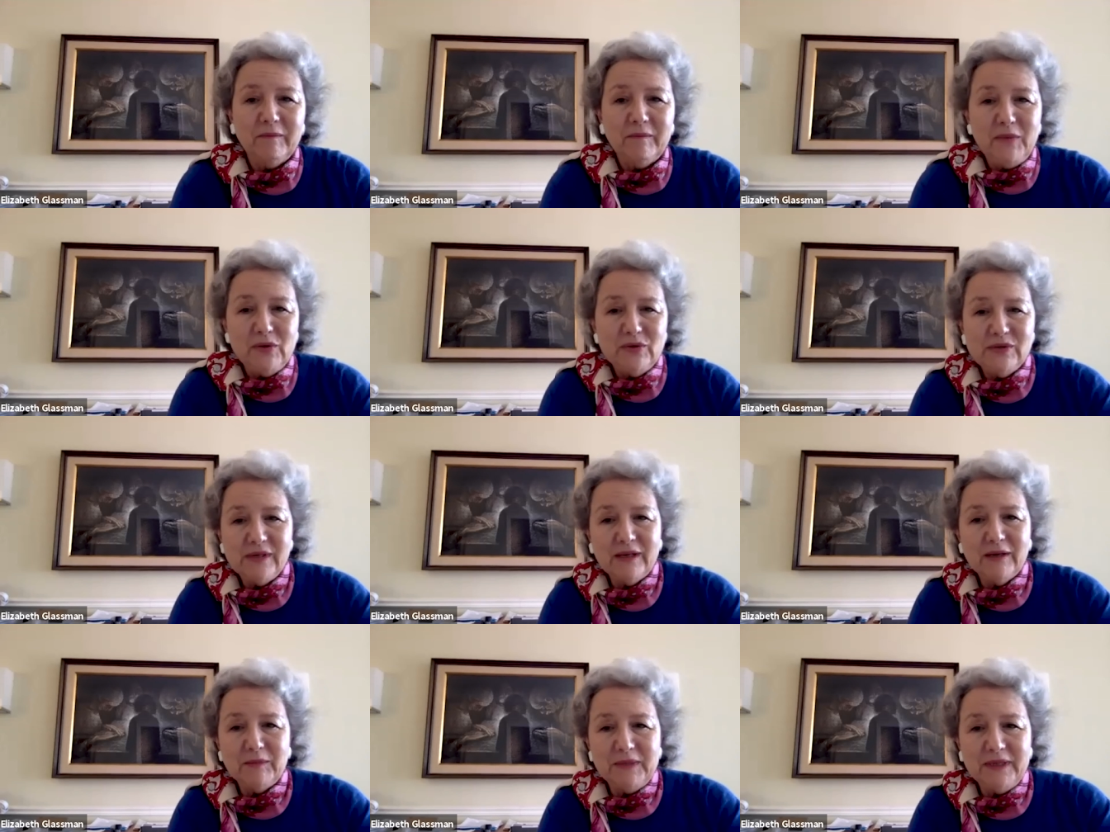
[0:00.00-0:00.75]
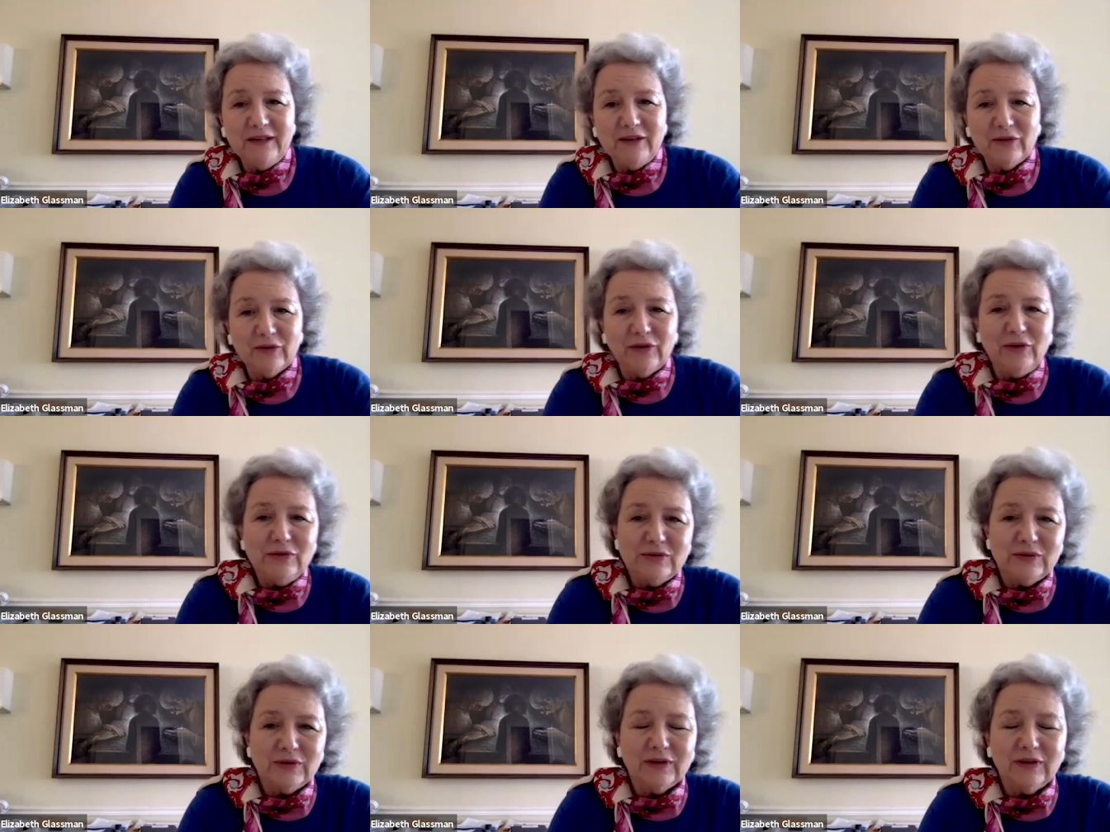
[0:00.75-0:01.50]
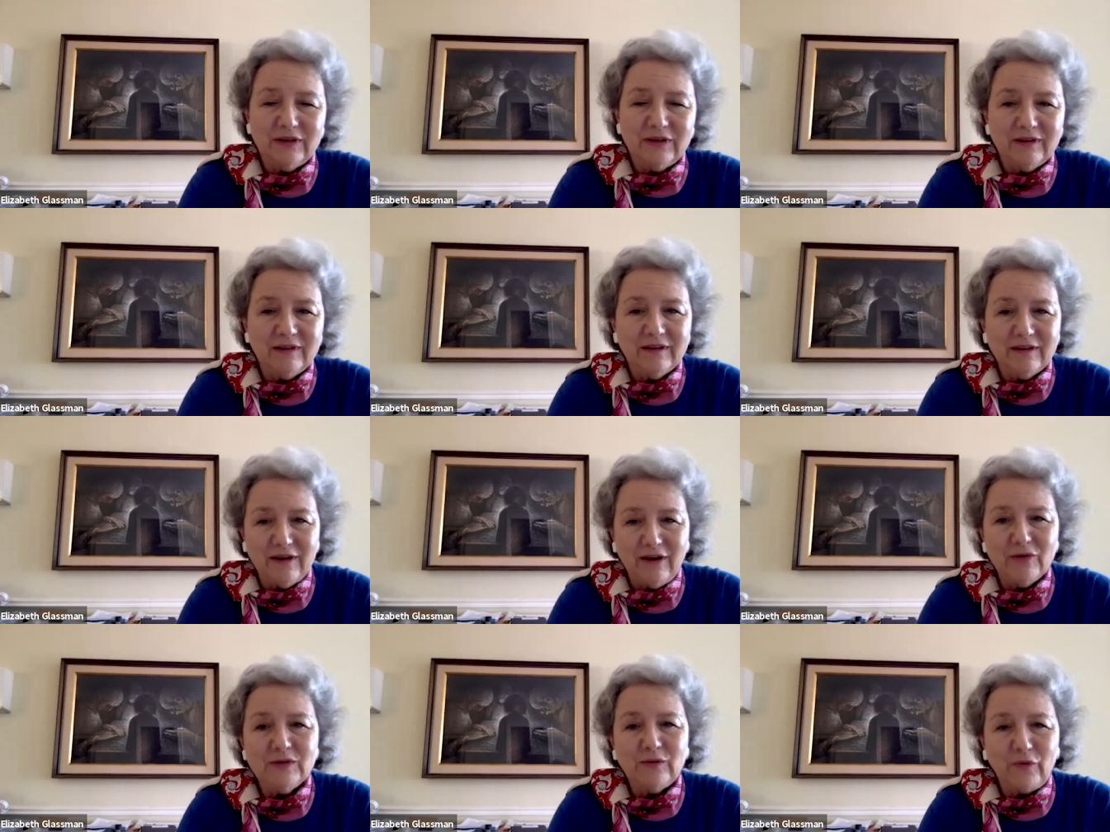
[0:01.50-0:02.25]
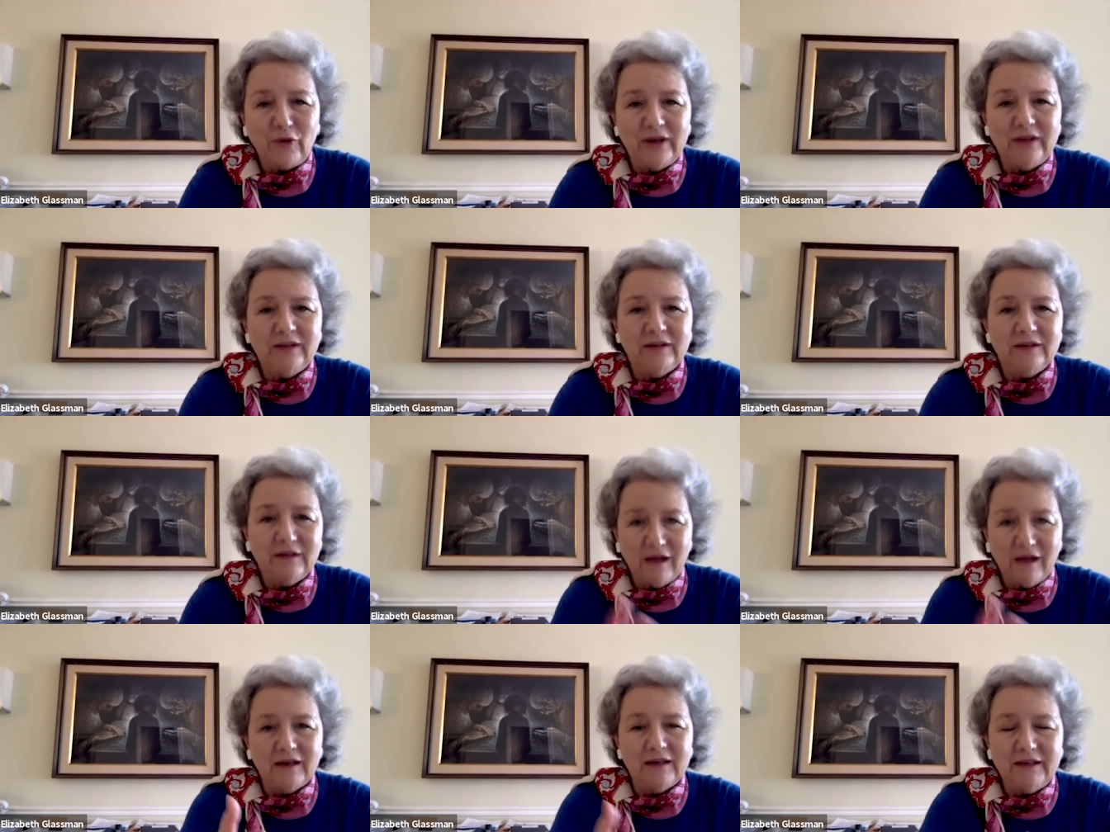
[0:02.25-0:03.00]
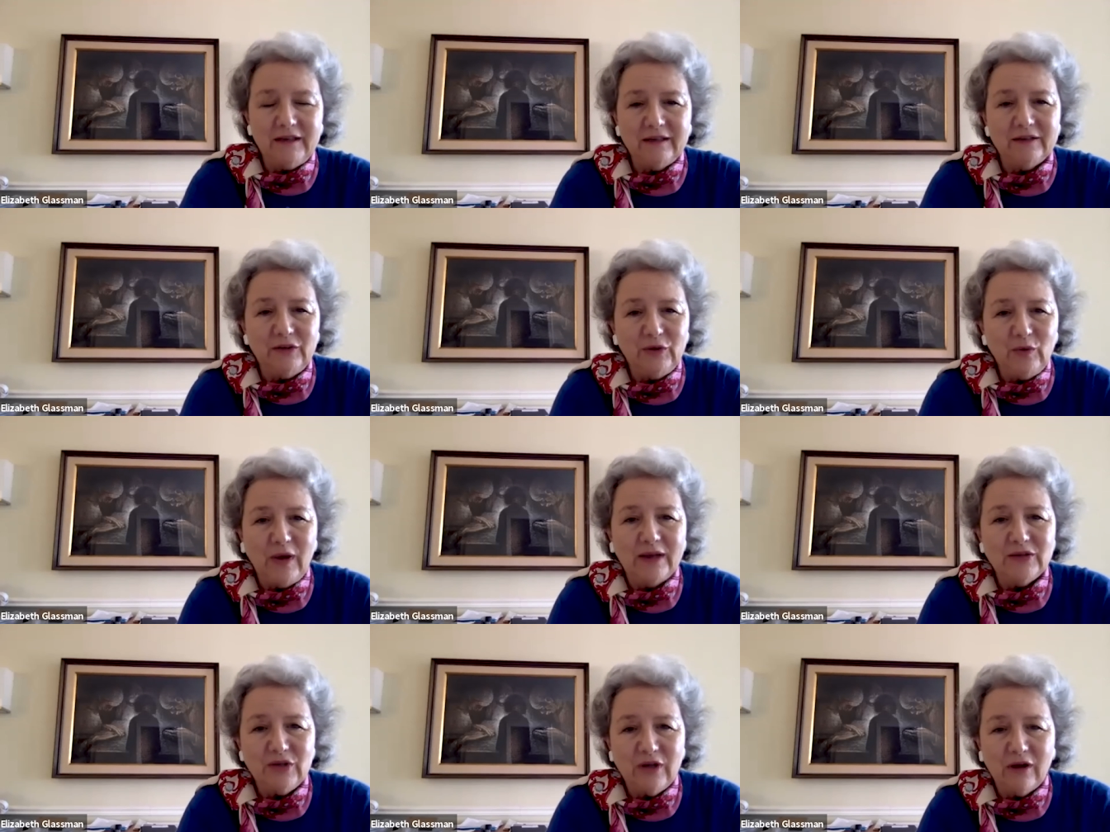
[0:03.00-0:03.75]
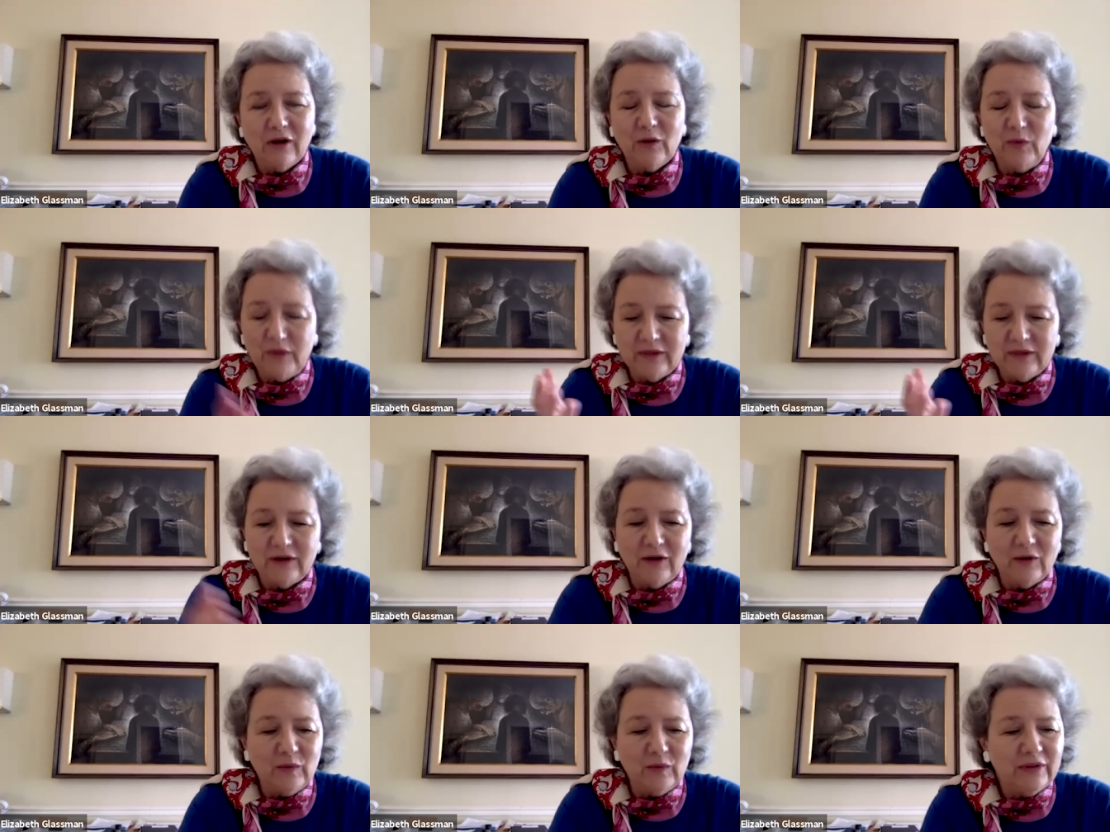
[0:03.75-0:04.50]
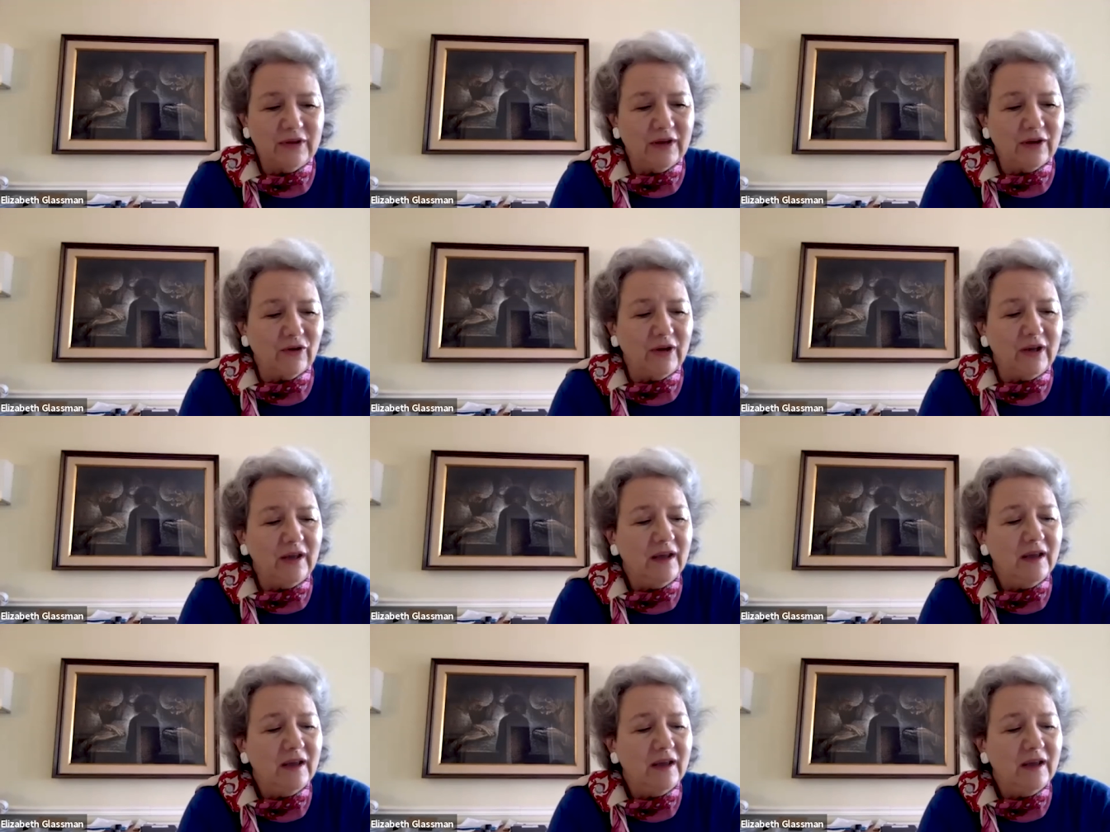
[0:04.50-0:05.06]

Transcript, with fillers: museum leader who's a close friend and colleague and who I talk with along with Gary